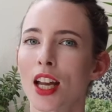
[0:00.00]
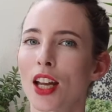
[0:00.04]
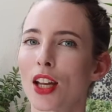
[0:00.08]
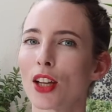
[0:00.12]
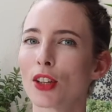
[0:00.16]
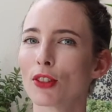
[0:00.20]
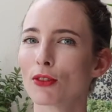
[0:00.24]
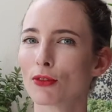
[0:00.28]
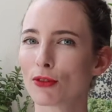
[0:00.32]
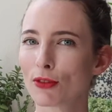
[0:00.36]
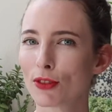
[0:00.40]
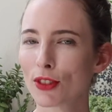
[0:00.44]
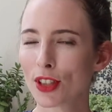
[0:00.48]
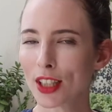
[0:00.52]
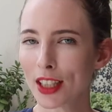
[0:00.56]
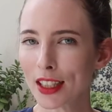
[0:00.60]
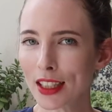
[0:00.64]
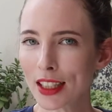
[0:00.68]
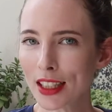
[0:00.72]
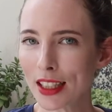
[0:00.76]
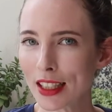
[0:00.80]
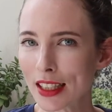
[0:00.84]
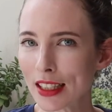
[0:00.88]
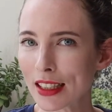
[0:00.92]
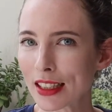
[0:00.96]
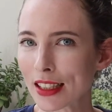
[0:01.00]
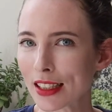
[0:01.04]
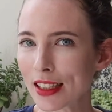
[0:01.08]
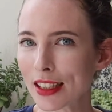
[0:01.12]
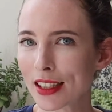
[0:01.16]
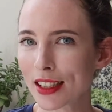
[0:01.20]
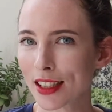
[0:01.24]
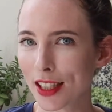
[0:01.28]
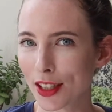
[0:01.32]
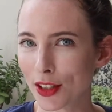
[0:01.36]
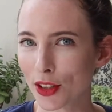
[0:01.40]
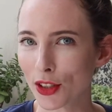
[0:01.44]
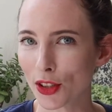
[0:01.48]
It really is a
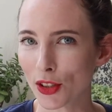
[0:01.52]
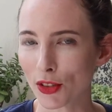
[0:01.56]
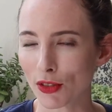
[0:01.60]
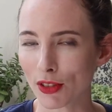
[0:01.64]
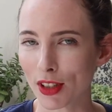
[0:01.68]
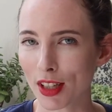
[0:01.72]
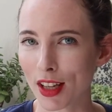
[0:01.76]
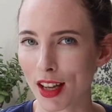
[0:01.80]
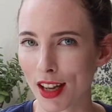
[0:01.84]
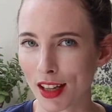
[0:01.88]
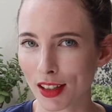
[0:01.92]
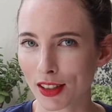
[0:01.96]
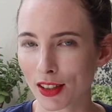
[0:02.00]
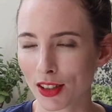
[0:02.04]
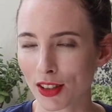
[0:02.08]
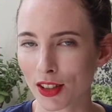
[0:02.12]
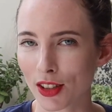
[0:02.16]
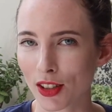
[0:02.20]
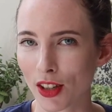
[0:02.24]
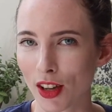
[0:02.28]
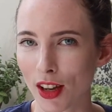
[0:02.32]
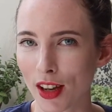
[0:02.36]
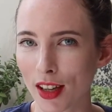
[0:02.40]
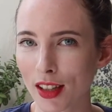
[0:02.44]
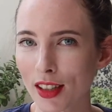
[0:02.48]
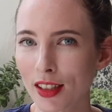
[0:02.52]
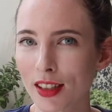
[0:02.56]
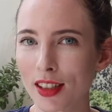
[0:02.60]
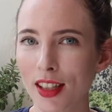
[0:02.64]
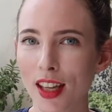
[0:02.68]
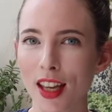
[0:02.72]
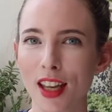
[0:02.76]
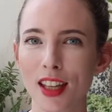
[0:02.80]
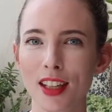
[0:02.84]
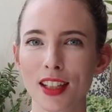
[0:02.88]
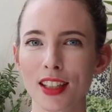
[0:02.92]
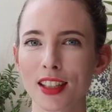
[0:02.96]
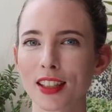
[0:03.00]
sensory exercise
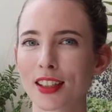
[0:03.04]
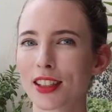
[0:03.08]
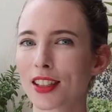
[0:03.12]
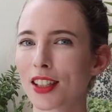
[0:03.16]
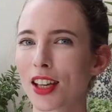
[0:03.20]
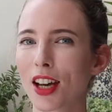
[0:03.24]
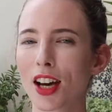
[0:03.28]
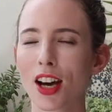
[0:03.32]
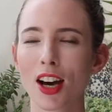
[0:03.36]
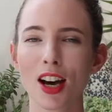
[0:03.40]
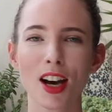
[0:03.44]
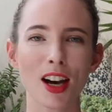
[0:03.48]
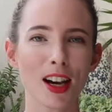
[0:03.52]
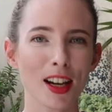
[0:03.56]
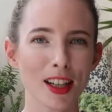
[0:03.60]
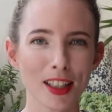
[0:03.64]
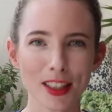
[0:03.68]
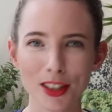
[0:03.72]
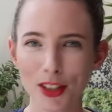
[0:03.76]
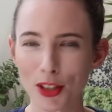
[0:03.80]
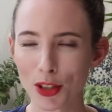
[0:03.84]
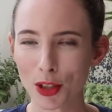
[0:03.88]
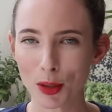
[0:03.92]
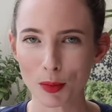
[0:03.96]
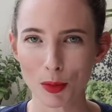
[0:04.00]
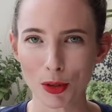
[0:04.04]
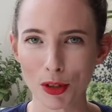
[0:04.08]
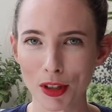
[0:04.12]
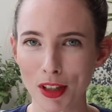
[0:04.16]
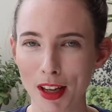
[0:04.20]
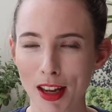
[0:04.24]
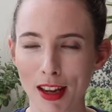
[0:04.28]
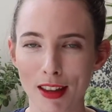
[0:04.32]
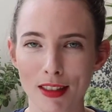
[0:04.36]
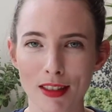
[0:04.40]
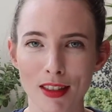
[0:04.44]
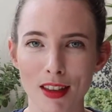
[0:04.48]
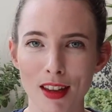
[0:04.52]
and it's hard to
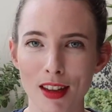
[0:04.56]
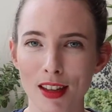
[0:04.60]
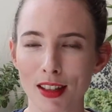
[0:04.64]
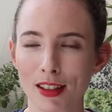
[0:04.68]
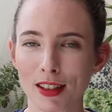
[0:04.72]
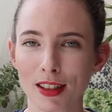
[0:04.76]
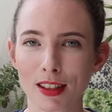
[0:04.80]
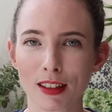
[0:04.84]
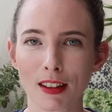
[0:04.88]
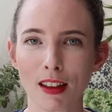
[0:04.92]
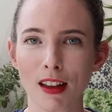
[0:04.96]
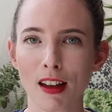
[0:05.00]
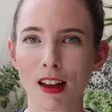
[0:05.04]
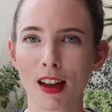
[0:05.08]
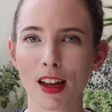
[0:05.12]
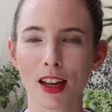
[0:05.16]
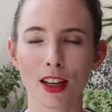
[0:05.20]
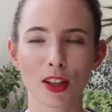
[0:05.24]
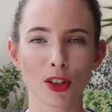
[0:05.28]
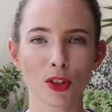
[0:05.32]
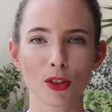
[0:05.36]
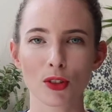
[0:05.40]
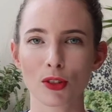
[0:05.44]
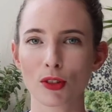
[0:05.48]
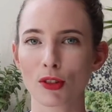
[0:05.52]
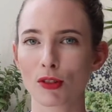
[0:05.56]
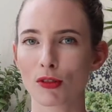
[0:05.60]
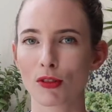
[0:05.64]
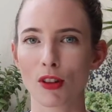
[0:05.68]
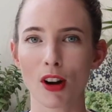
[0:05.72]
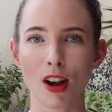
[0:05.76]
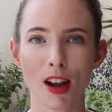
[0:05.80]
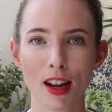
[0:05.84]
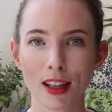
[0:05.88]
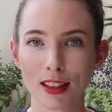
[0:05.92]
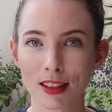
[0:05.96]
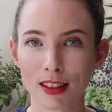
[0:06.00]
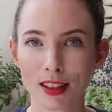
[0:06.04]
communicate things like
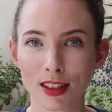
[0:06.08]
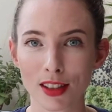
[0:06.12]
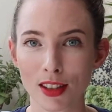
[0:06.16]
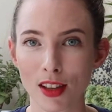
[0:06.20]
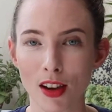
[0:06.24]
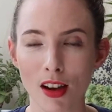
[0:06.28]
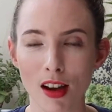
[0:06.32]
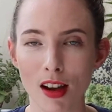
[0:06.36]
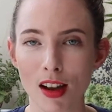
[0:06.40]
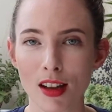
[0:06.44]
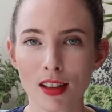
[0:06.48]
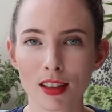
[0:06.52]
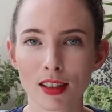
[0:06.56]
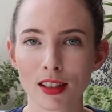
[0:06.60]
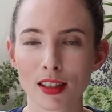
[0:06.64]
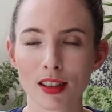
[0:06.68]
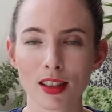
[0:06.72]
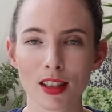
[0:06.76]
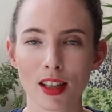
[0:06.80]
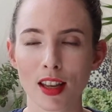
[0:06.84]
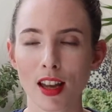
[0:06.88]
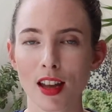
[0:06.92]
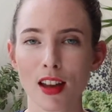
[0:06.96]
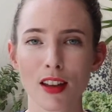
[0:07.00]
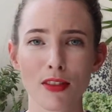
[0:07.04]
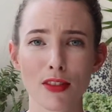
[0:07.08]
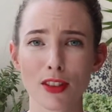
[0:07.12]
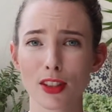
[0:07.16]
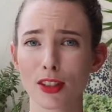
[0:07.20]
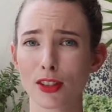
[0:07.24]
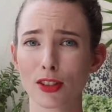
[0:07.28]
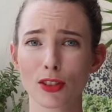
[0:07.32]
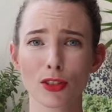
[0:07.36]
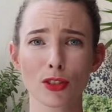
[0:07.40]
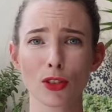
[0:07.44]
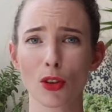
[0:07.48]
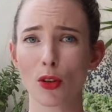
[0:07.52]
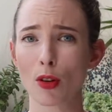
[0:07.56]
grind size, and there's
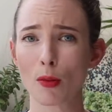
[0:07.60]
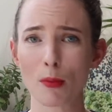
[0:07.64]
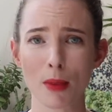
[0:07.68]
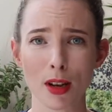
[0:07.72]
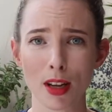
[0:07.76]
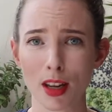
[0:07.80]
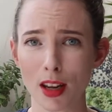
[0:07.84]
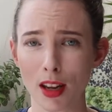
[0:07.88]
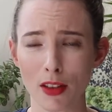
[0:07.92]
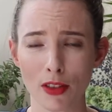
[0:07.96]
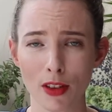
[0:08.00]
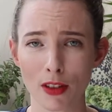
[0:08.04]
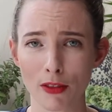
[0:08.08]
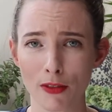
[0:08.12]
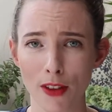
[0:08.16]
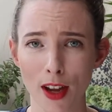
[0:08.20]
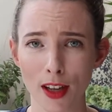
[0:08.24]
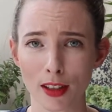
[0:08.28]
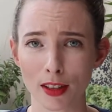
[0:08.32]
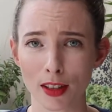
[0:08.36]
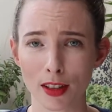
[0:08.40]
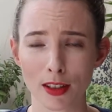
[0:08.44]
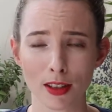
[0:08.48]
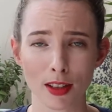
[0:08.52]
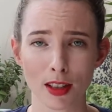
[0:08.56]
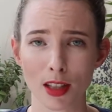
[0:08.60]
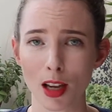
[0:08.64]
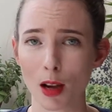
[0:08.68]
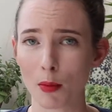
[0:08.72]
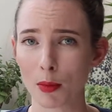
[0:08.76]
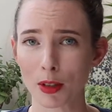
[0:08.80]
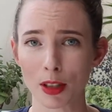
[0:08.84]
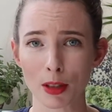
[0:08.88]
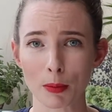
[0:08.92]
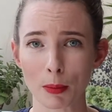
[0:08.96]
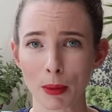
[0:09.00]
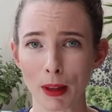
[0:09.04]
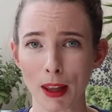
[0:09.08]
so many other factors that come
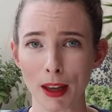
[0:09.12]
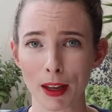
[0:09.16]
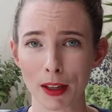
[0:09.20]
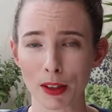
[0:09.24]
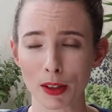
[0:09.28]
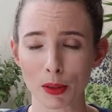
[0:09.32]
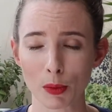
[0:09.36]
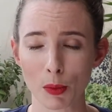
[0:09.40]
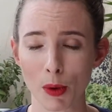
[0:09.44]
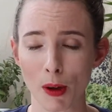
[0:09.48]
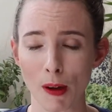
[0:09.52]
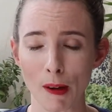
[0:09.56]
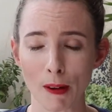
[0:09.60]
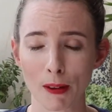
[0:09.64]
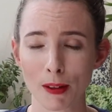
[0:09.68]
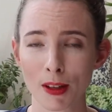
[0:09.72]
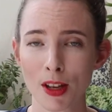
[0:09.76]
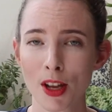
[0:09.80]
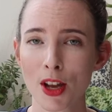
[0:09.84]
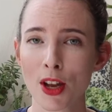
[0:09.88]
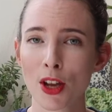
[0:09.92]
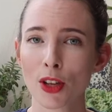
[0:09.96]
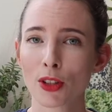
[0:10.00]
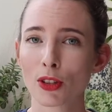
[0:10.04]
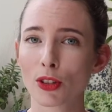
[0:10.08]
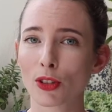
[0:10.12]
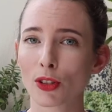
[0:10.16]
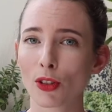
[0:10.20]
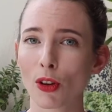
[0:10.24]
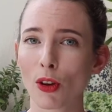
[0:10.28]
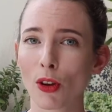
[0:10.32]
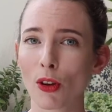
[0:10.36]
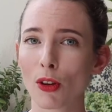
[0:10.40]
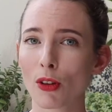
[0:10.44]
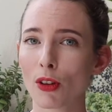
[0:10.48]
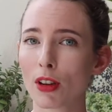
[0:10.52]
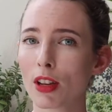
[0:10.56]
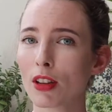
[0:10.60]
into play as well.
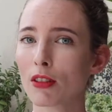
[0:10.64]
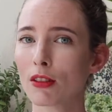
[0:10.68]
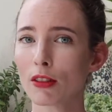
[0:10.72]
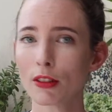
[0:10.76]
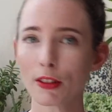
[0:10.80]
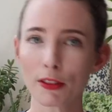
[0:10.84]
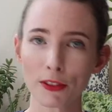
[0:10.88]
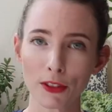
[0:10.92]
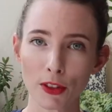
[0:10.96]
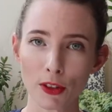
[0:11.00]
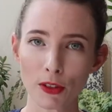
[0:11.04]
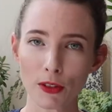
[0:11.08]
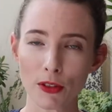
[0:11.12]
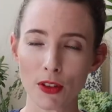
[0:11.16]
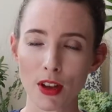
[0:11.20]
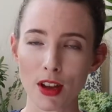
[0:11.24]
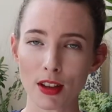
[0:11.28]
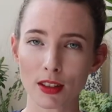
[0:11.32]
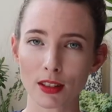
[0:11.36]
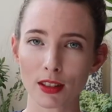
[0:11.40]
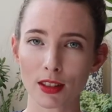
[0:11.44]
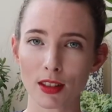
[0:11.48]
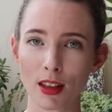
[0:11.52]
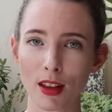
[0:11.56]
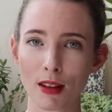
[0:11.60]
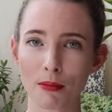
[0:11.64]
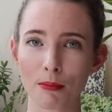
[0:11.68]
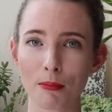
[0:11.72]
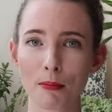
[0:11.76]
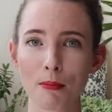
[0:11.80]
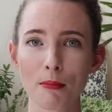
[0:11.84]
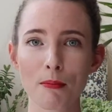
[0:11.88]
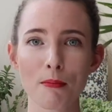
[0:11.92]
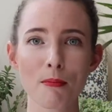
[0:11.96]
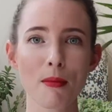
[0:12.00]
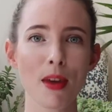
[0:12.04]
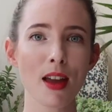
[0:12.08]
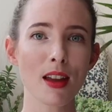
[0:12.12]
So here are a few things that
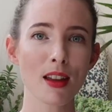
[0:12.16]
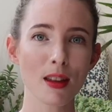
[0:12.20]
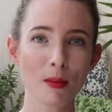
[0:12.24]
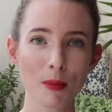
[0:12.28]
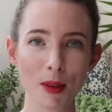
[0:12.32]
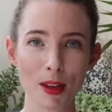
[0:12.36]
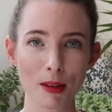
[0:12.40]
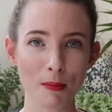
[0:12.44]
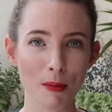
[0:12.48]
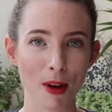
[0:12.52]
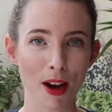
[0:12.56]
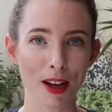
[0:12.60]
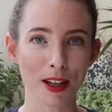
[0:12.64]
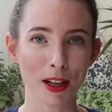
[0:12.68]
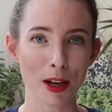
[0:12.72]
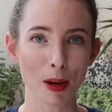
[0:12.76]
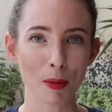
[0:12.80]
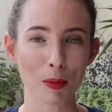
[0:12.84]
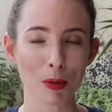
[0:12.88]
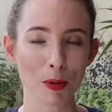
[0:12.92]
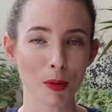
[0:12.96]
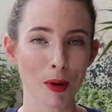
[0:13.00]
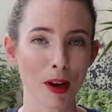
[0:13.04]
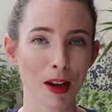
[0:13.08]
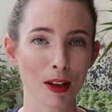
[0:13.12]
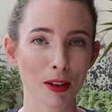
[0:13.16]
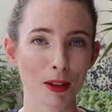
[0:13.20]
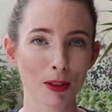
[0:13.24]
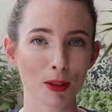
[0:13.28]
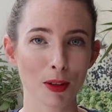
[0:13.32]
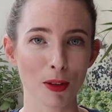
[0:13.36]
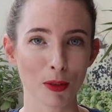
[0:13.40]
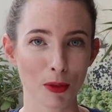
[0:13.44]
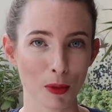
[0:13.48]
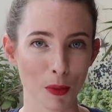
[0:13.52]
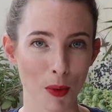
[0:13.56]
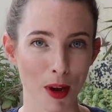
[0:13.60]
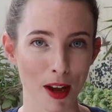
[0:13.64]
maybe might help you out
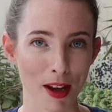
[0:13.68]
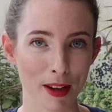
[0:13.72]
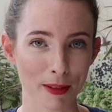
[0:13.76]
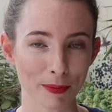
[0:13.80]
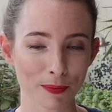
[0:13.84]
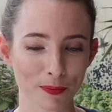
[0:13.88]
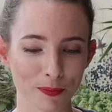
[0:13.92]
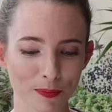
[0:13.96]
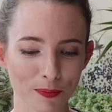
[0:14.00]
along the way.